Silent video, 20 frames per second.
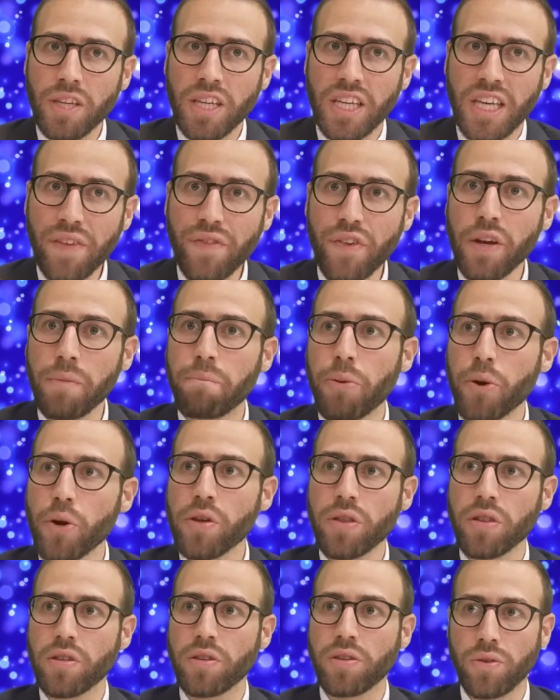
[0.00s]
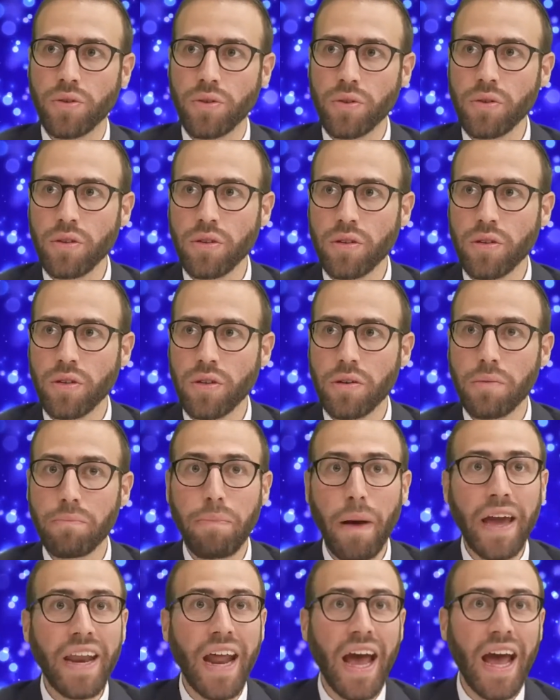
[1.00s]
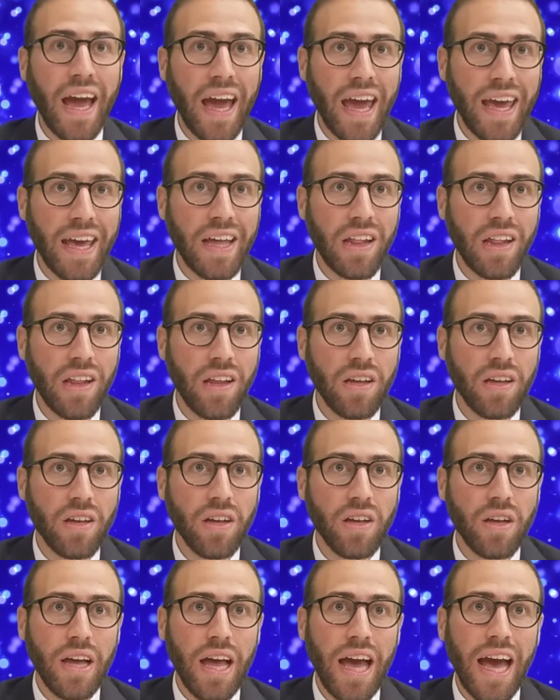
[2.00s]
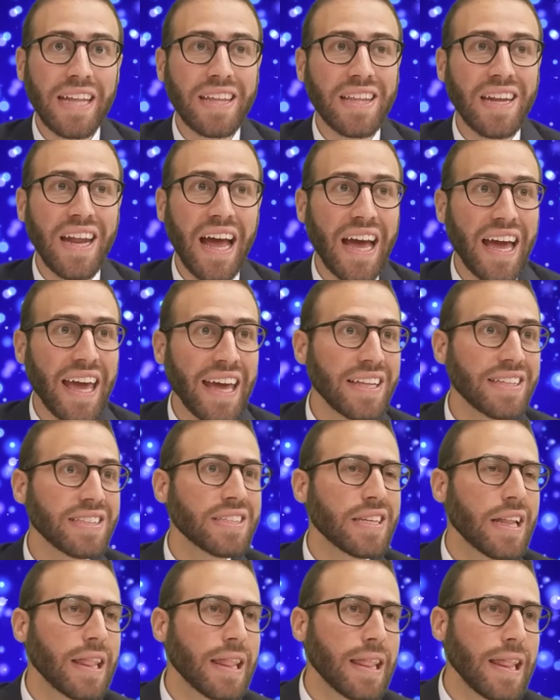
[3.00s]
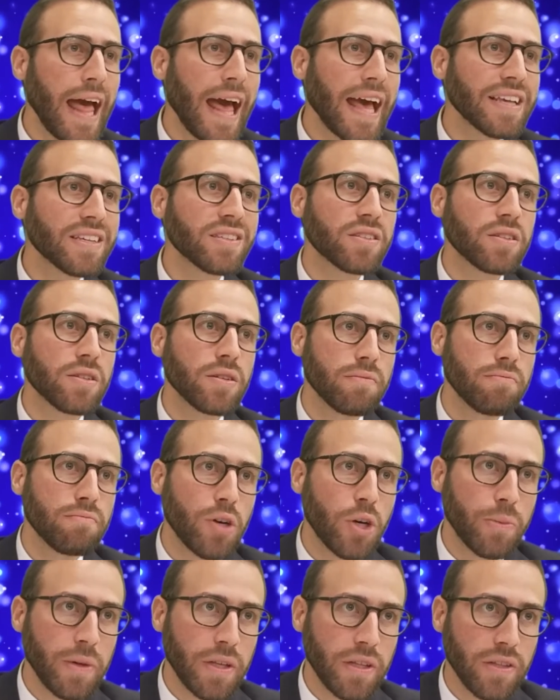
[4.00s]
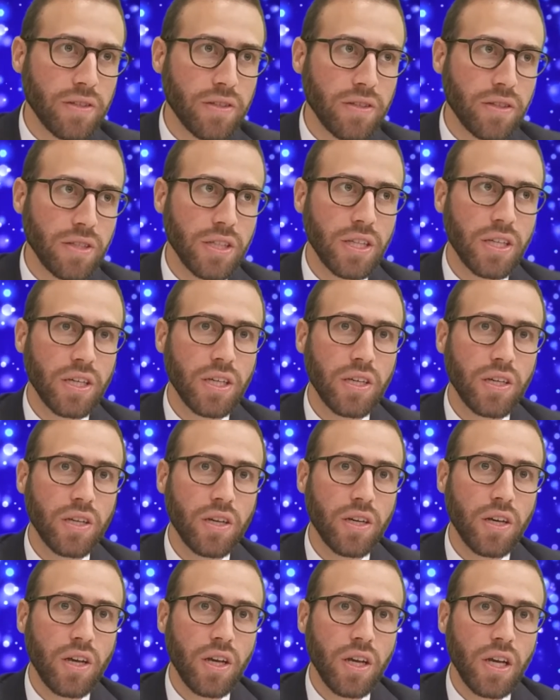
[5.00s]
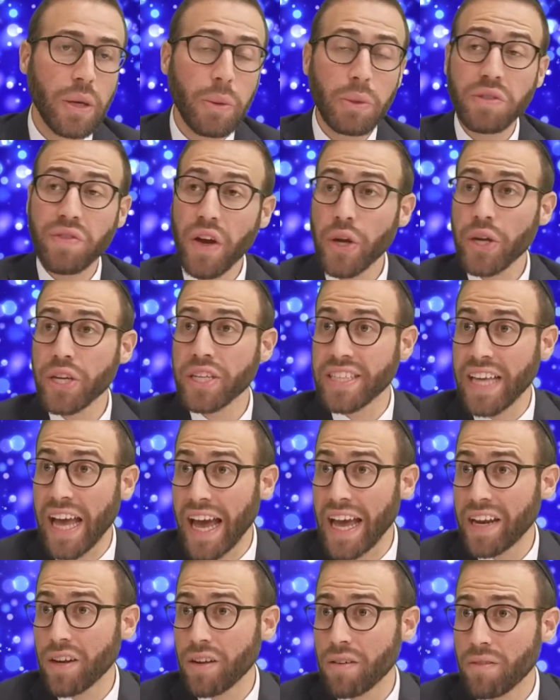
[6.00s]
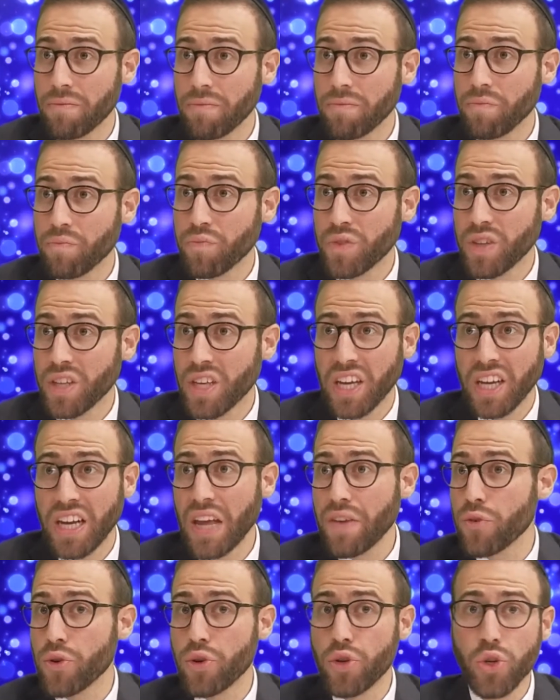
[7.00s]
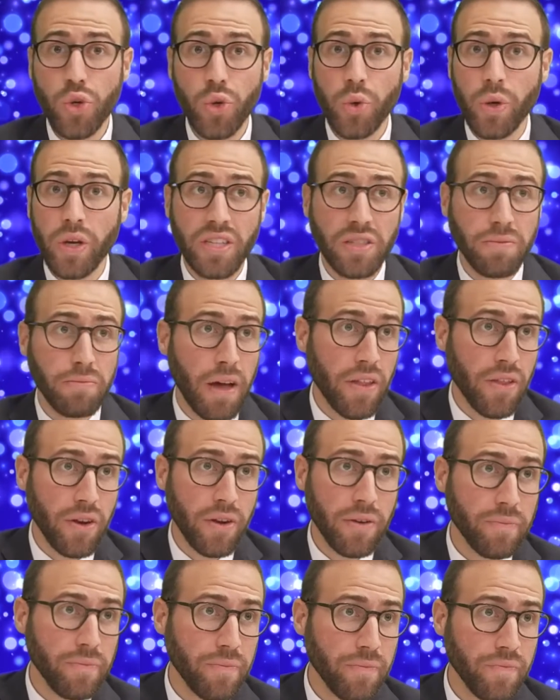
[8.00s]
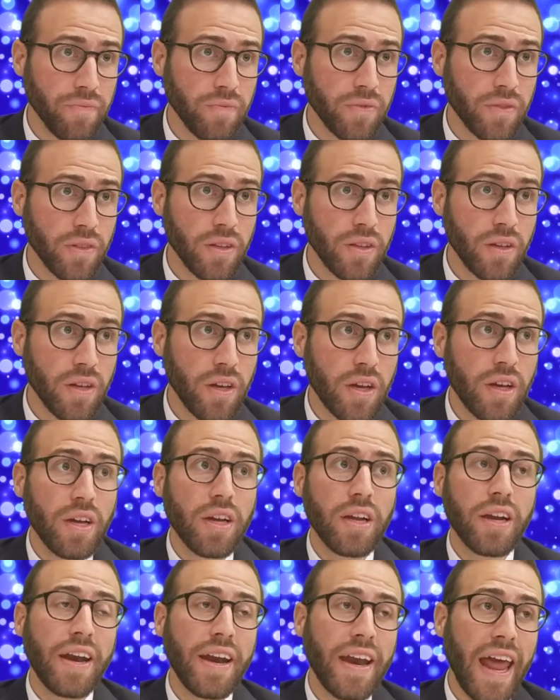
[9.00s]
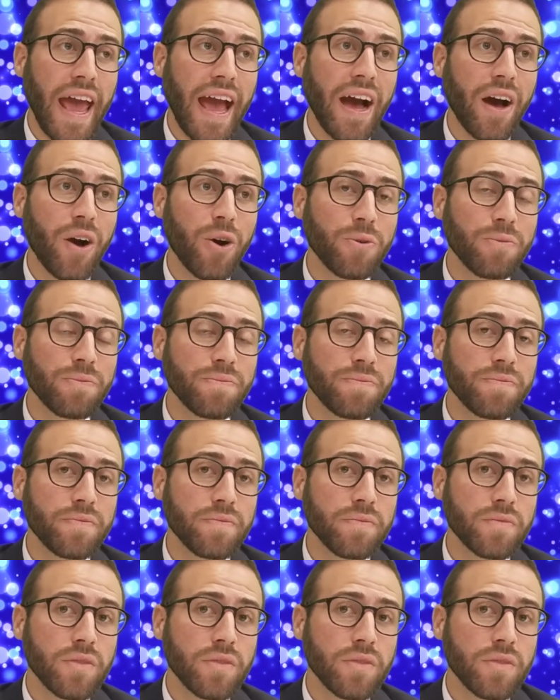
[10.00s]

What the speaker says: given birth to by Rachel at Rachel's last moments. It was very sad. He never knew his mother. Now,